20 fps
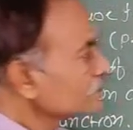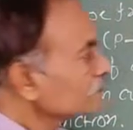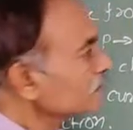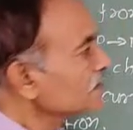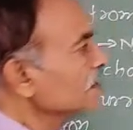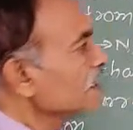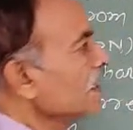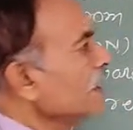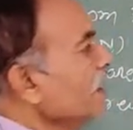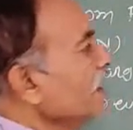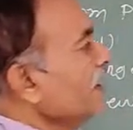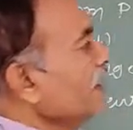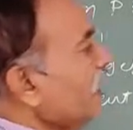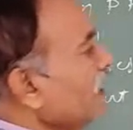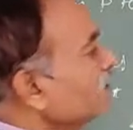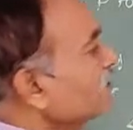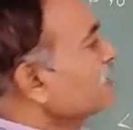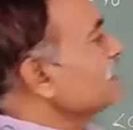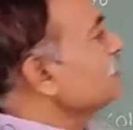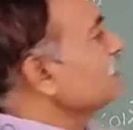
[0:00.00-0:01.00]
Now,
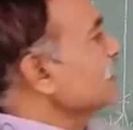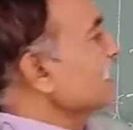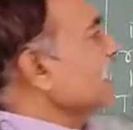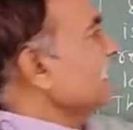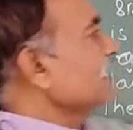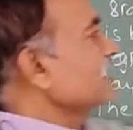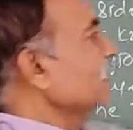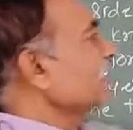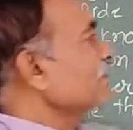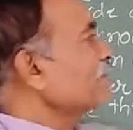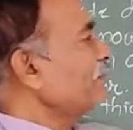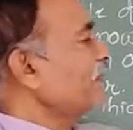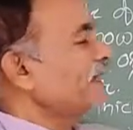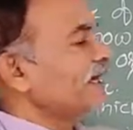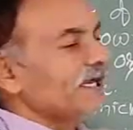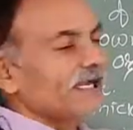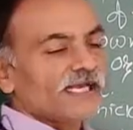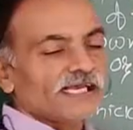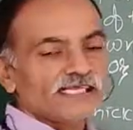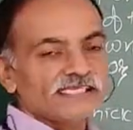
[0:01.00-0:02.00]
this electric field
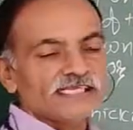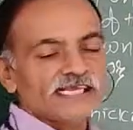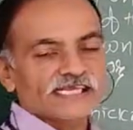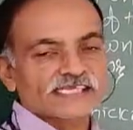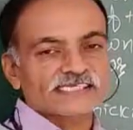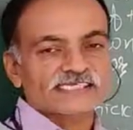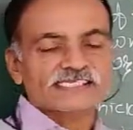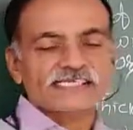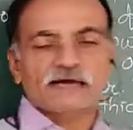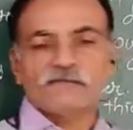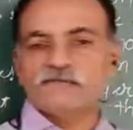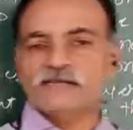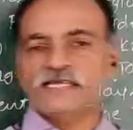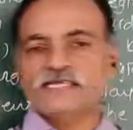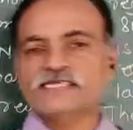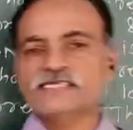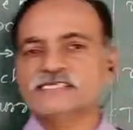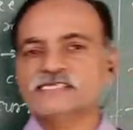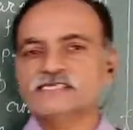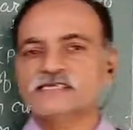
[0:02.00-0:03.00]
is established
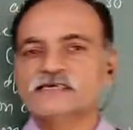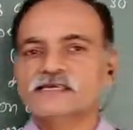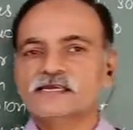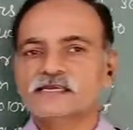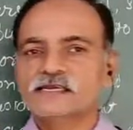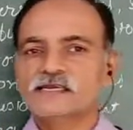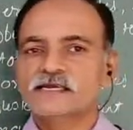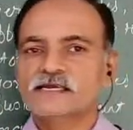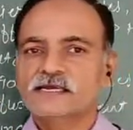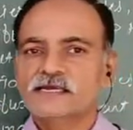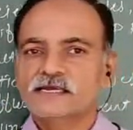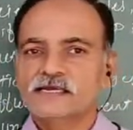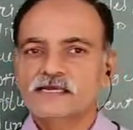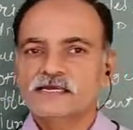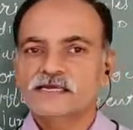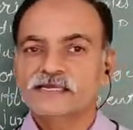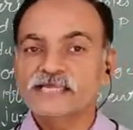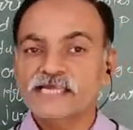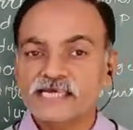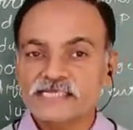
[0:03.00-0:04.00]

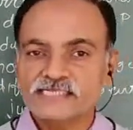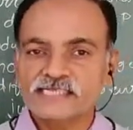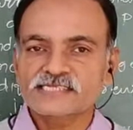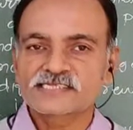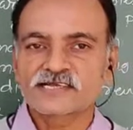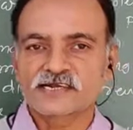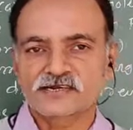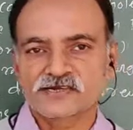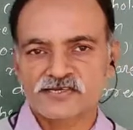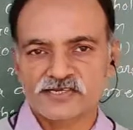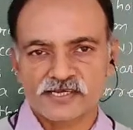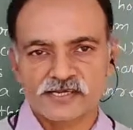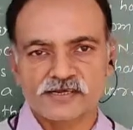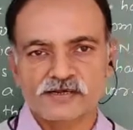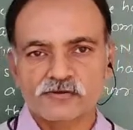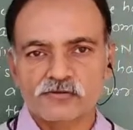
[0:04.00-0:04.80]
near the junction or